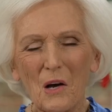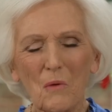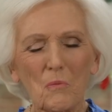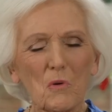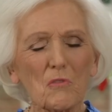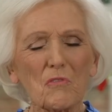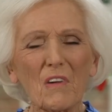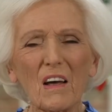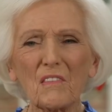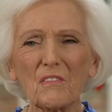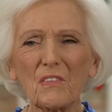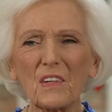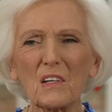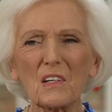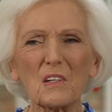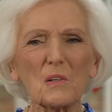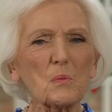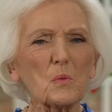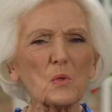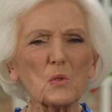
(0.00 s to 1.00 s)
Well, round
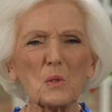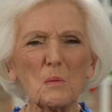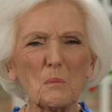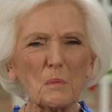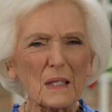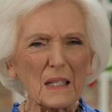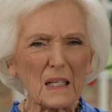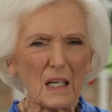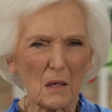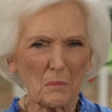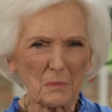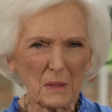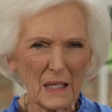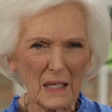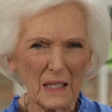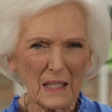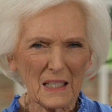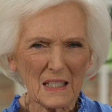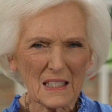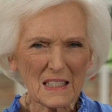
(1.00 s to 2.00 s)
it wouldn't be
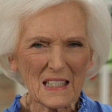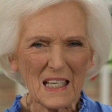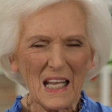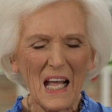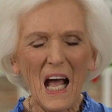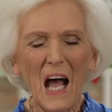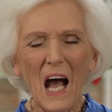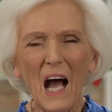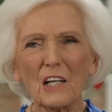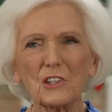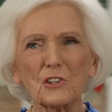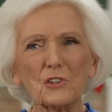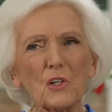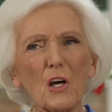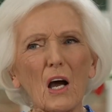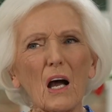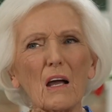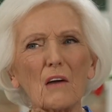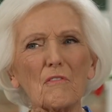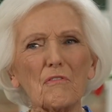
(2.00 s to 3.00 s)
cupcakes. Oh. Do you know,
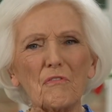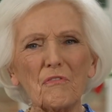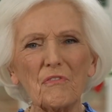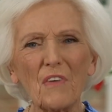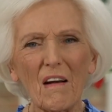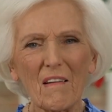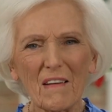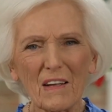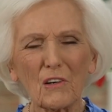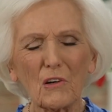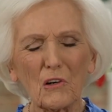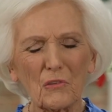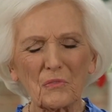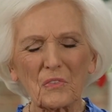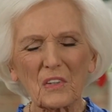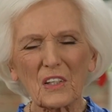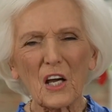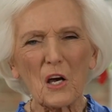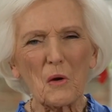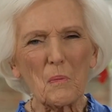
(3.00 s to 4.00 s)
I very
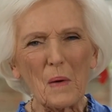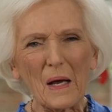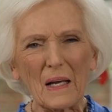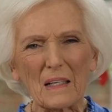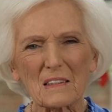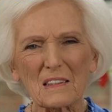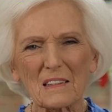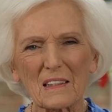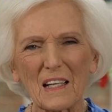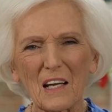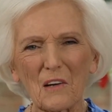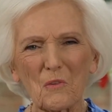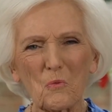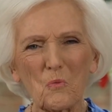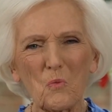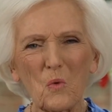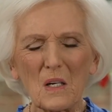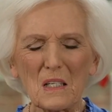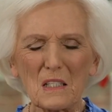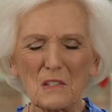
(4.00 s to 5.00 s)
often go back to that
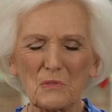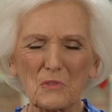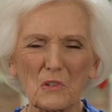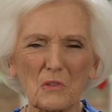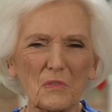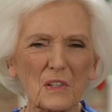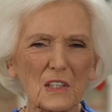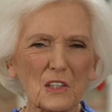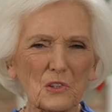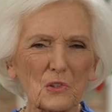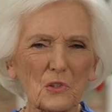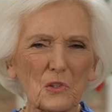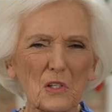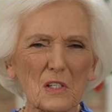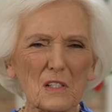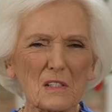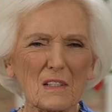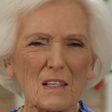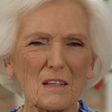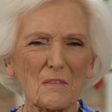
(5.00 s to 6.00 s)
wonderful
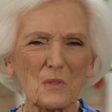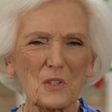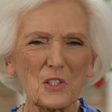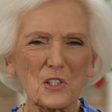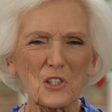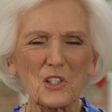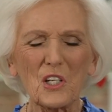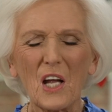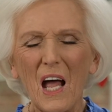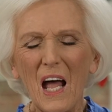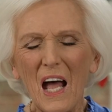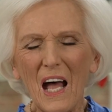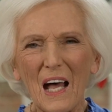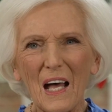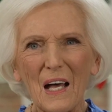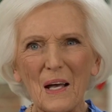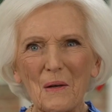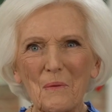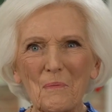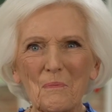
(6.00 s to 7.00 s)
Victoria sandwich.
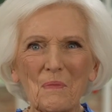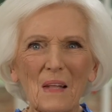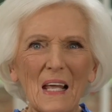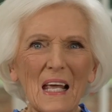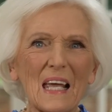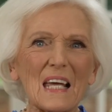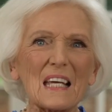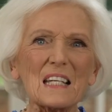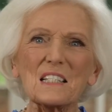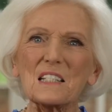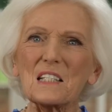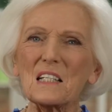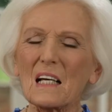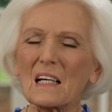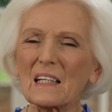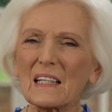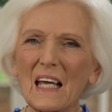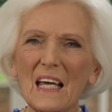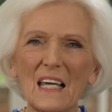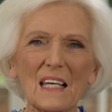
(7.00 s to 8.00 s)
Um, it's a
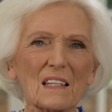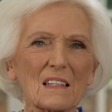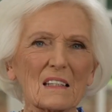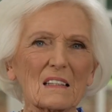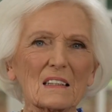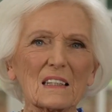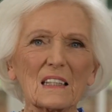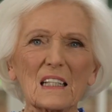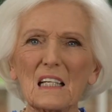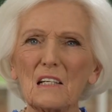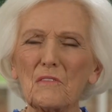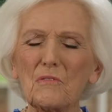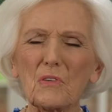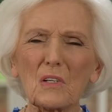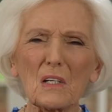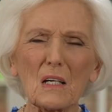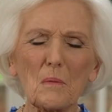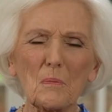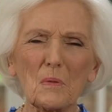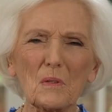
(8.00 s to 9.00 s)
cake that I'll keep for a
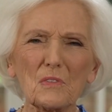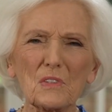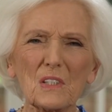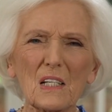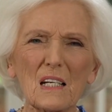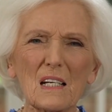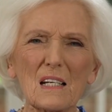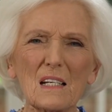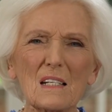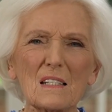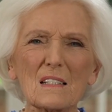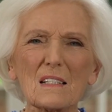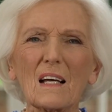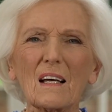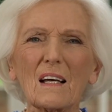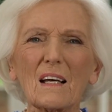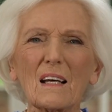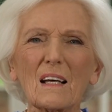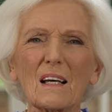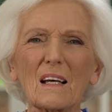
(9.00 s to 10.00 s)
couple of days,
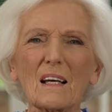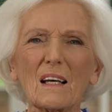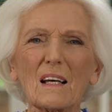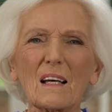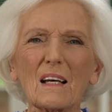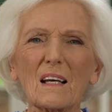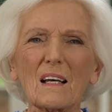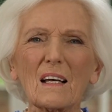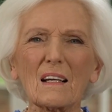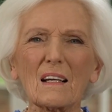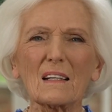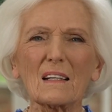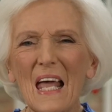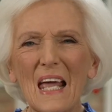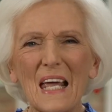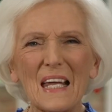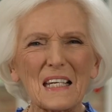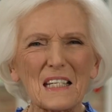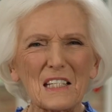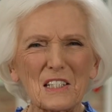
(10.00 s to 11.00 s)
and uh,
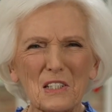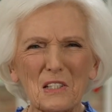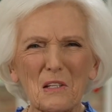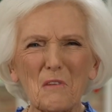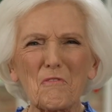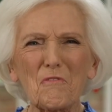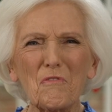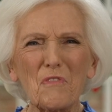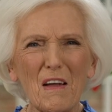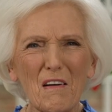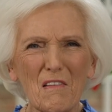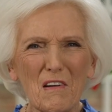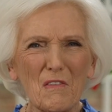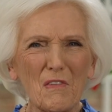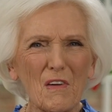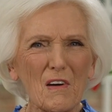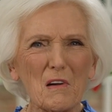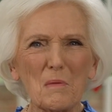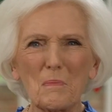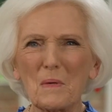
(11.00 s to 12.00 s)
it is the very,
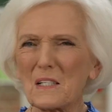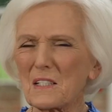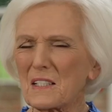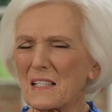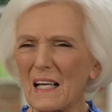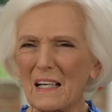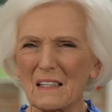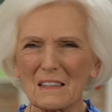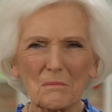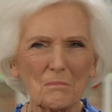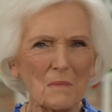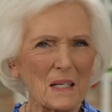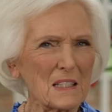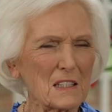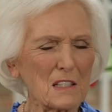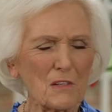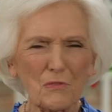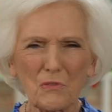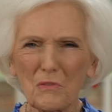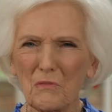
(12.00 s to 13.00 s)
very best. I make
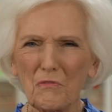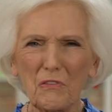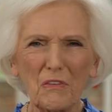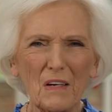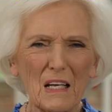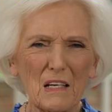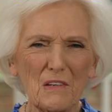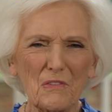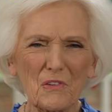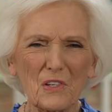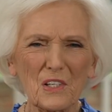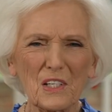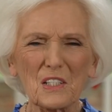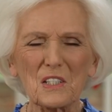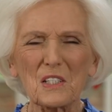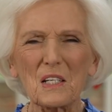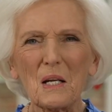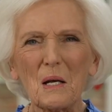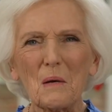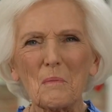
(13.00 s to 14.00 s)
different
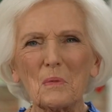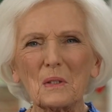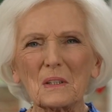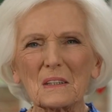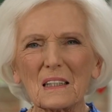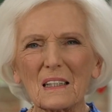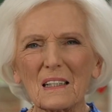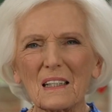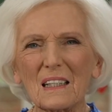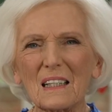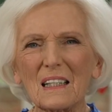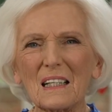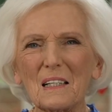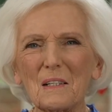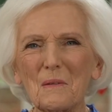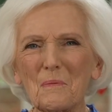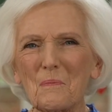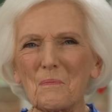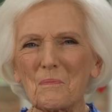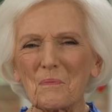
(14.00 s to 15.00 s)
flavourings, but
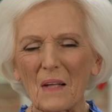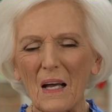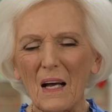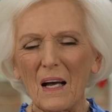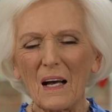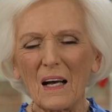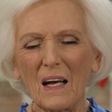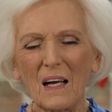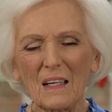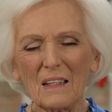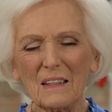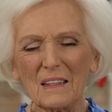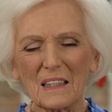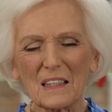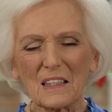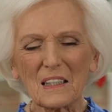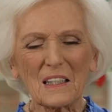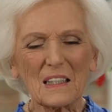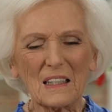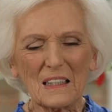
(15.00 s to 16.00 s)
um, I
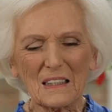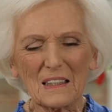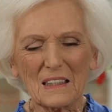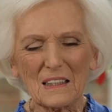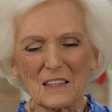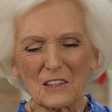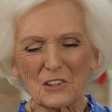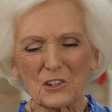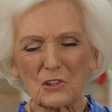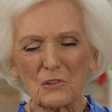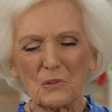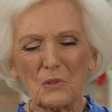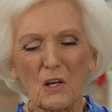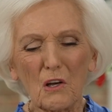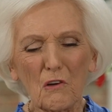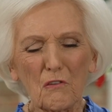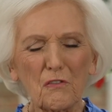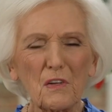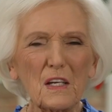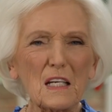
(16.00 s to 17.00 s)
think uh, to
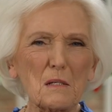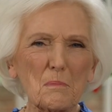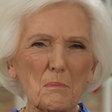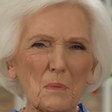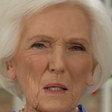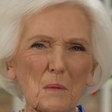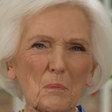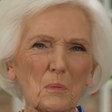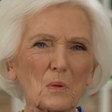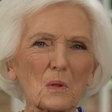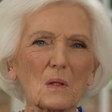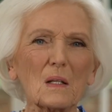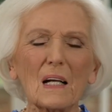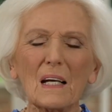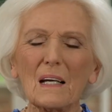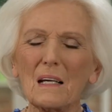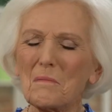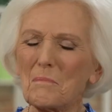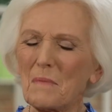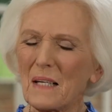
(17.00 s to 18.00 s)
feed people,
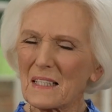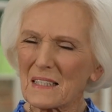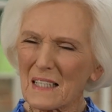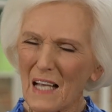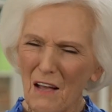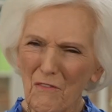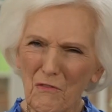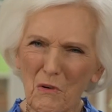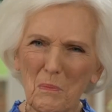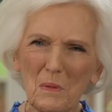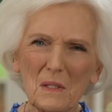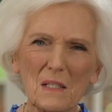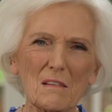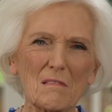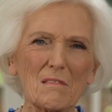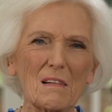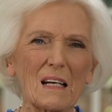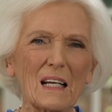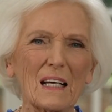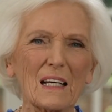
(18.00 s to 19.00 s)
it makes everybody
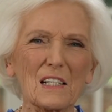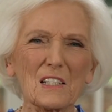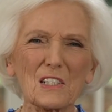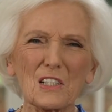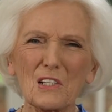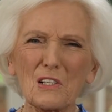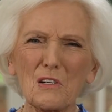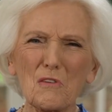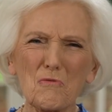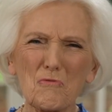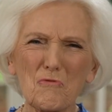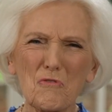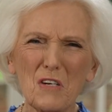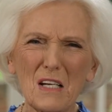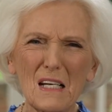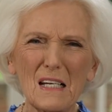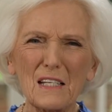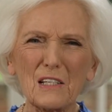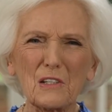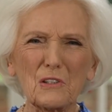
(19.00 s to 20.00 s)
relax and a
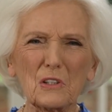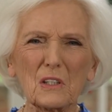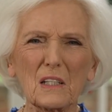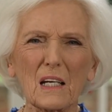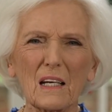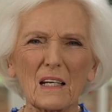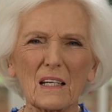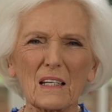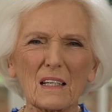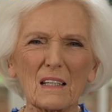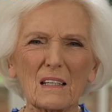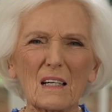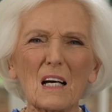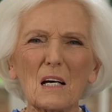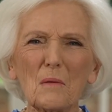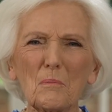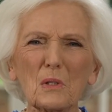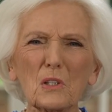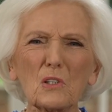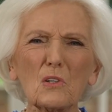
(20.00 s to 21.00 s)
really good cake,
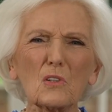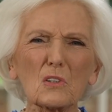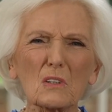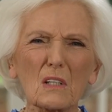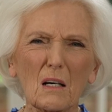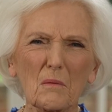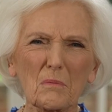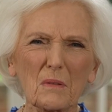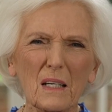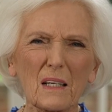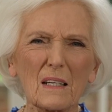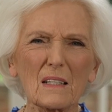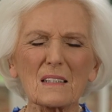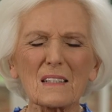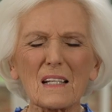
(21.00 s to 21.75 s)
but not cupcakes.